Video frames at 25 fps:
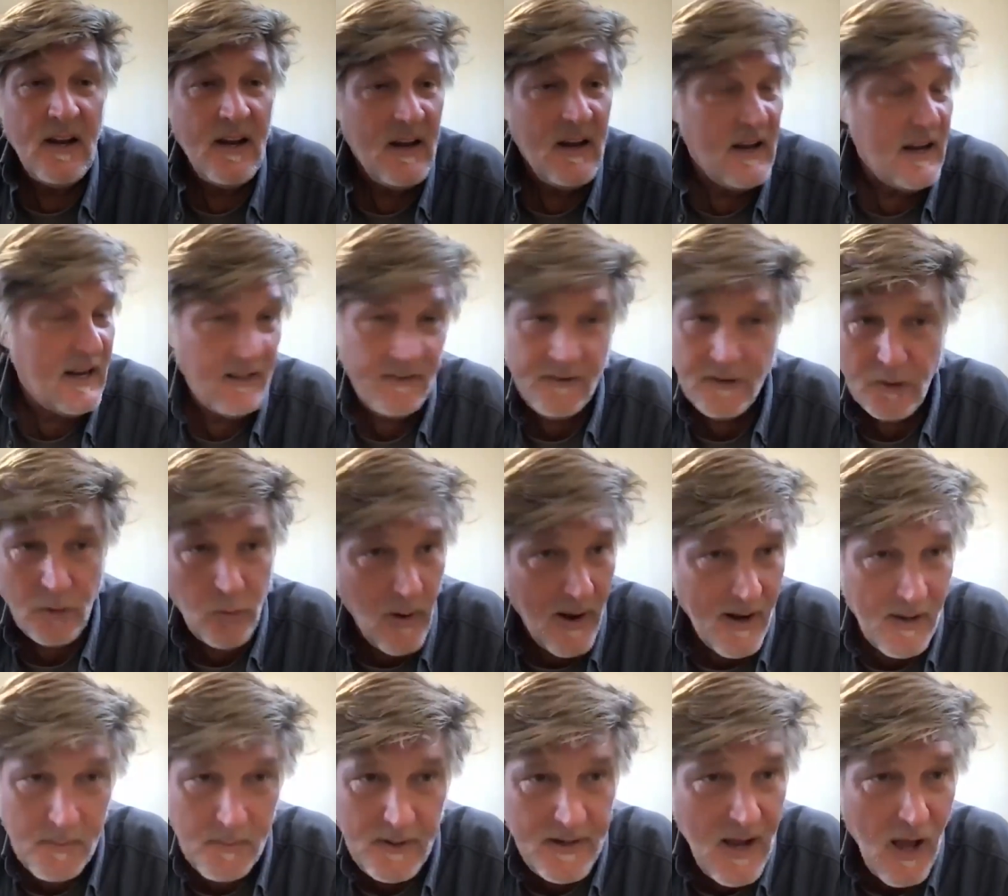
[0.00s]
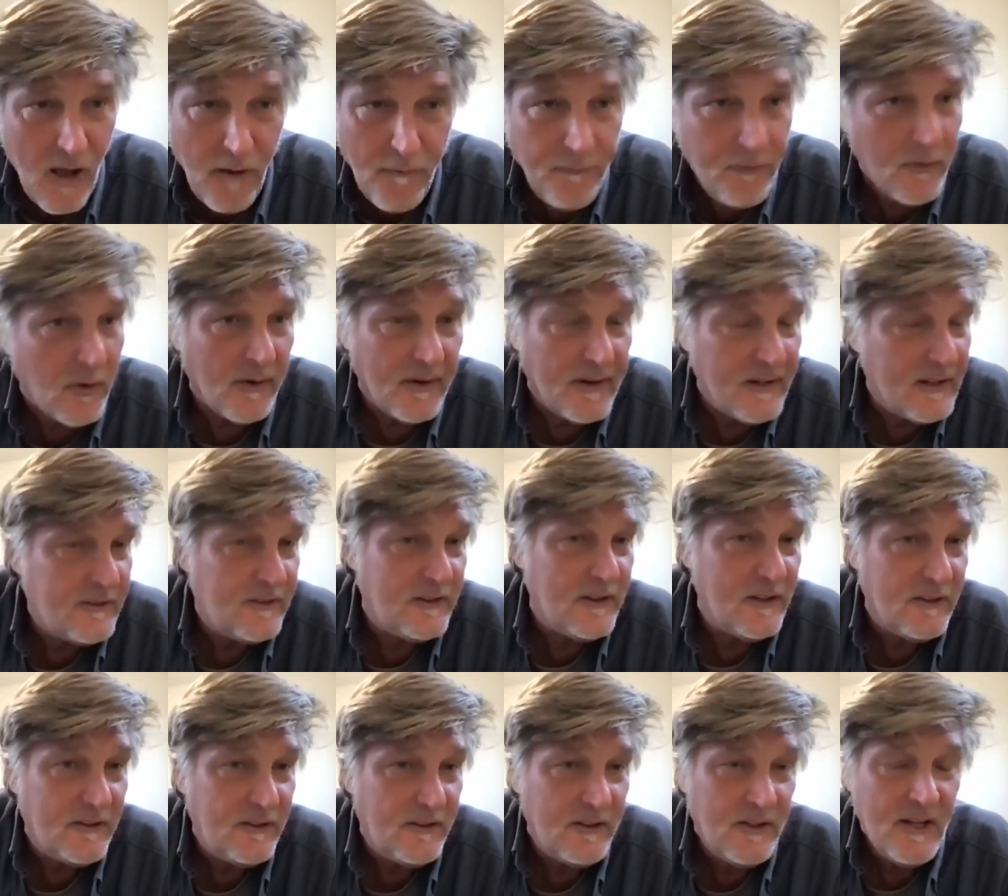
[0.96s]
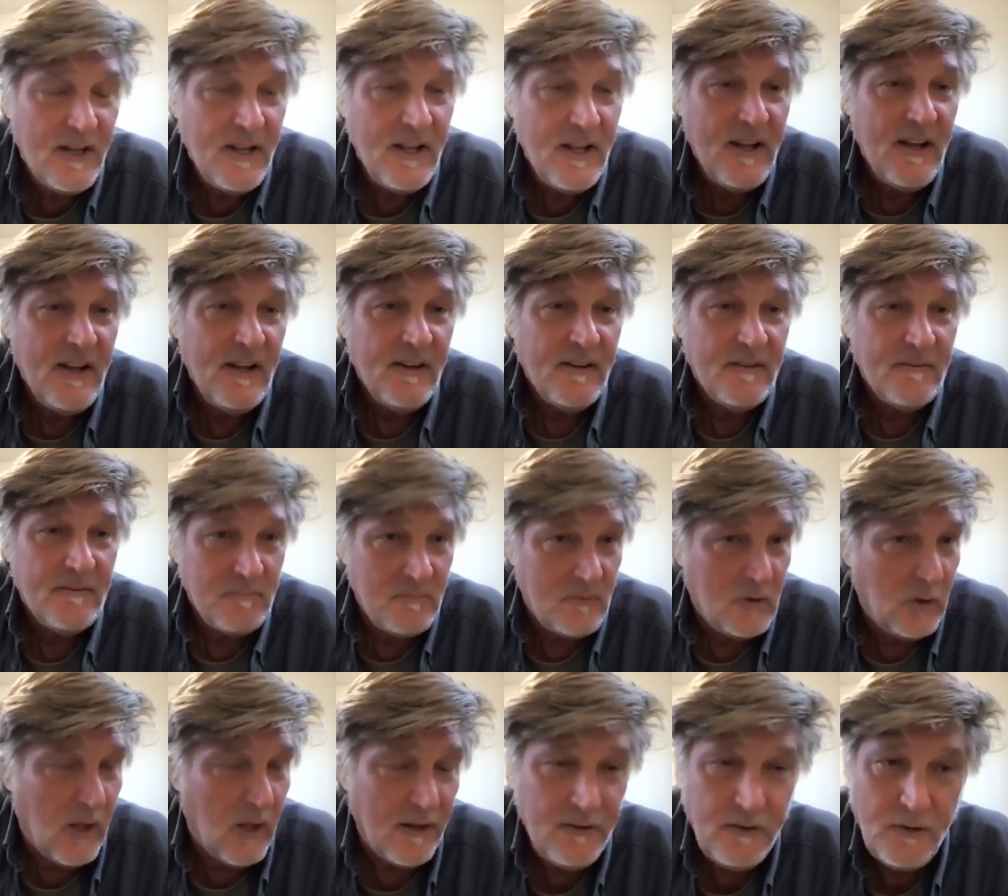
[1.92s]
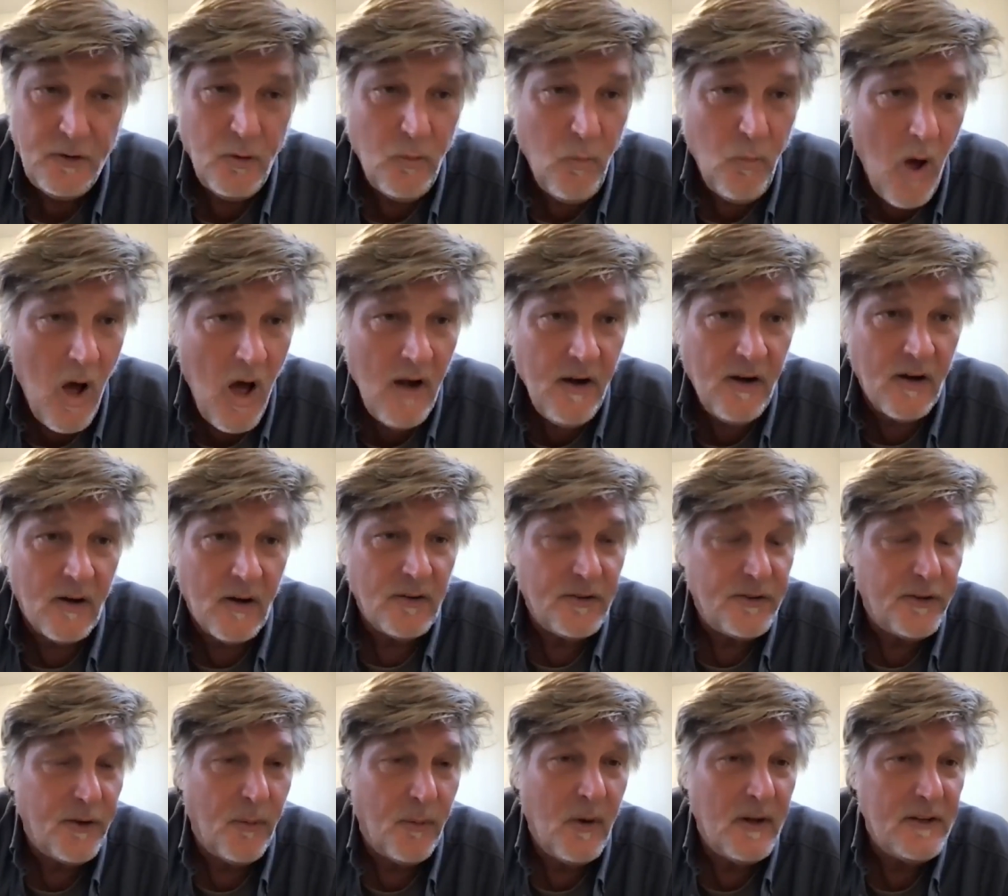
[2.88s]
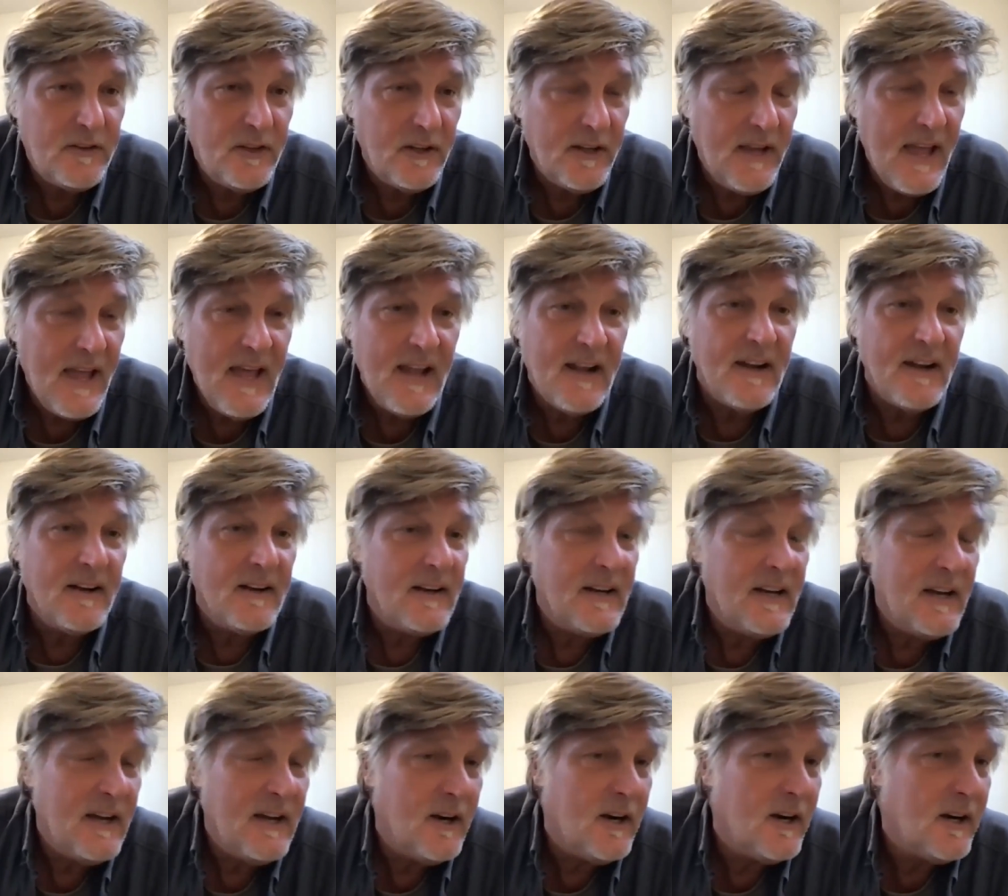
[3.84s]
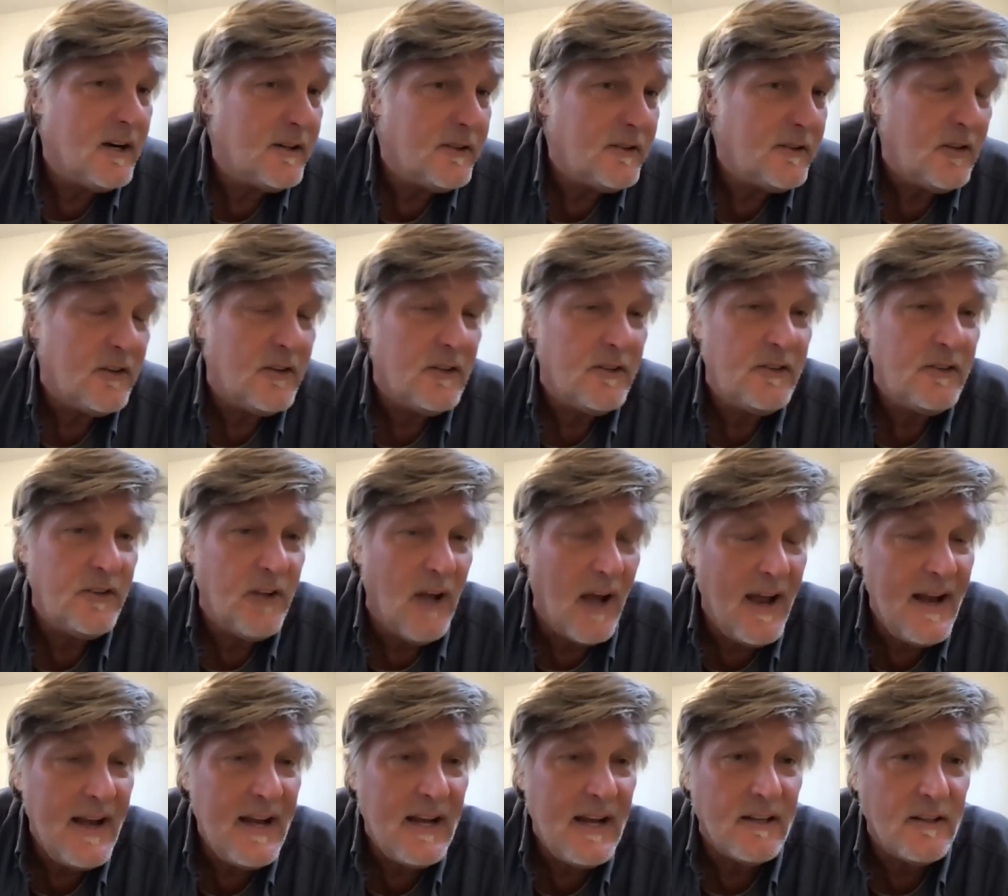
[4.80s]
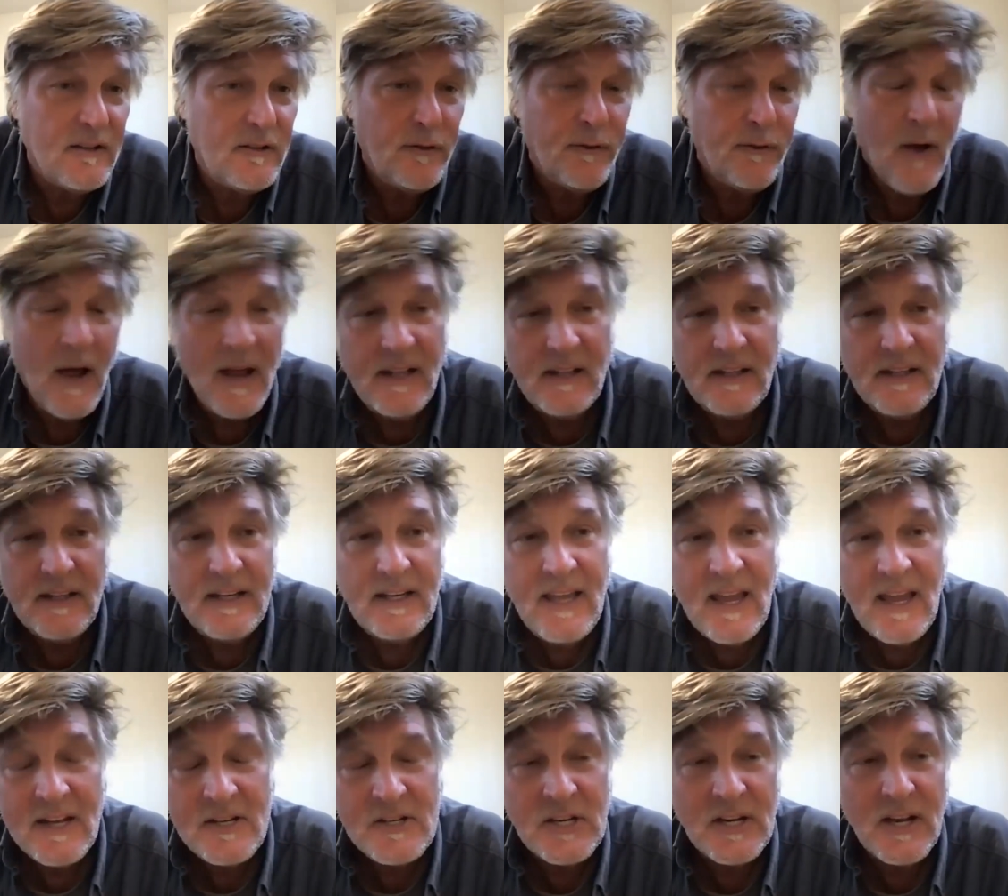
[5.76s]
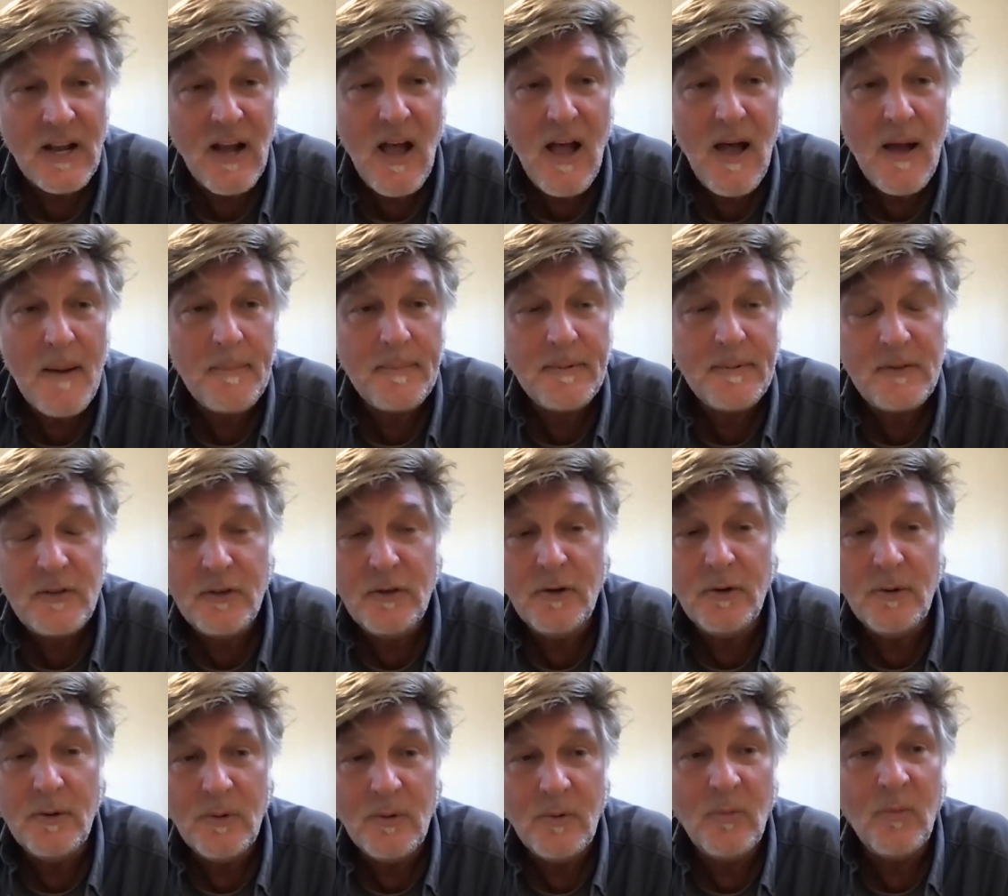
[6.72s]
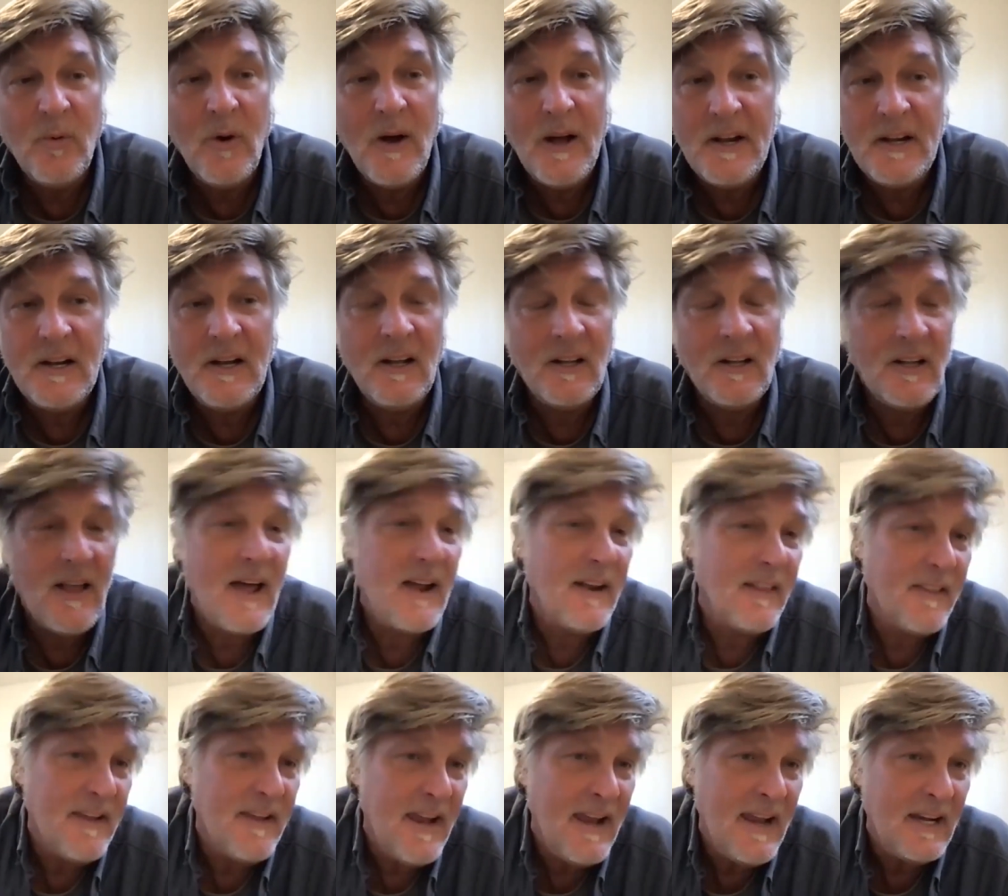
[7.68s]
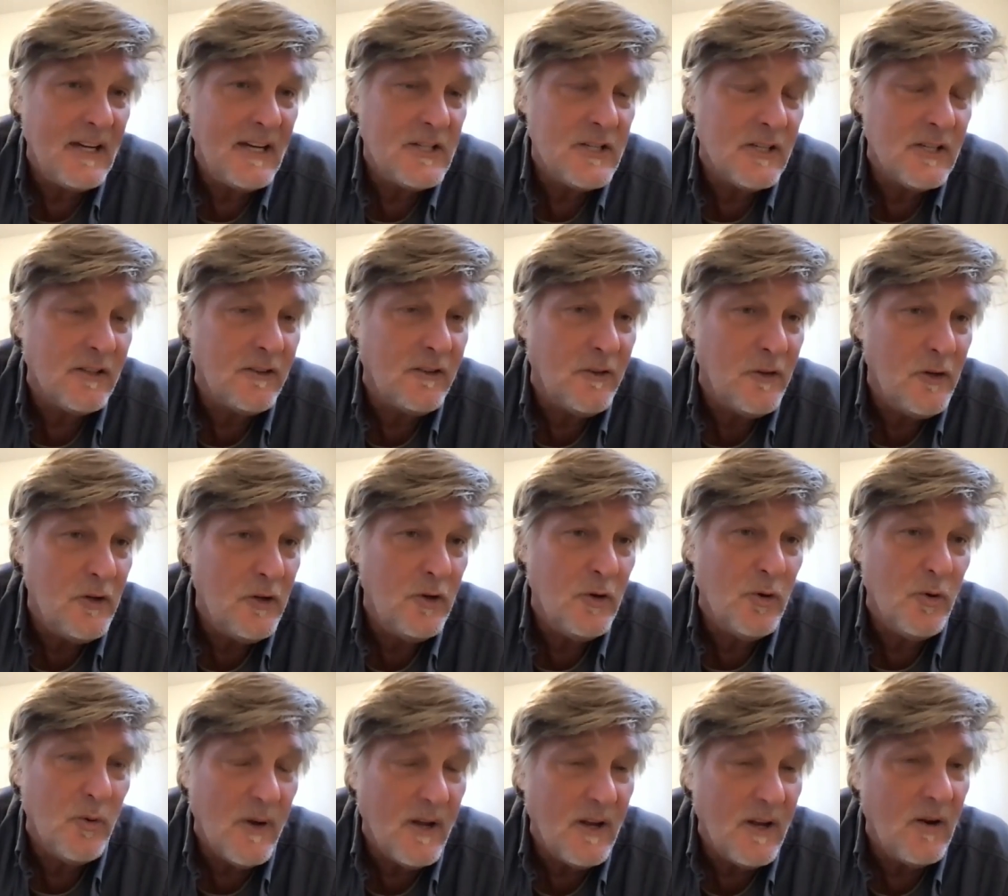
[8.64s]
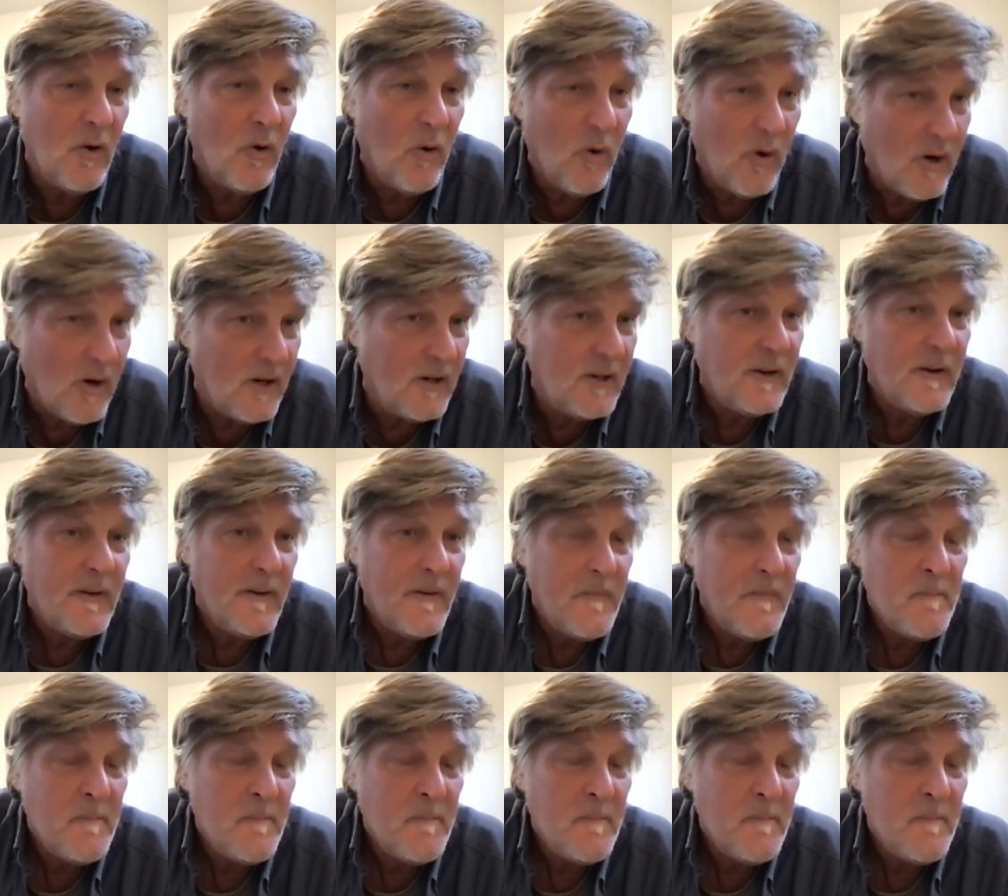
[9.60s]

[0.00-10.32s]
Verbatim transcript: is incredibly helpful. And it's this clustered water. So, once again, here's science finally catching up to what a lot of the ancients knew or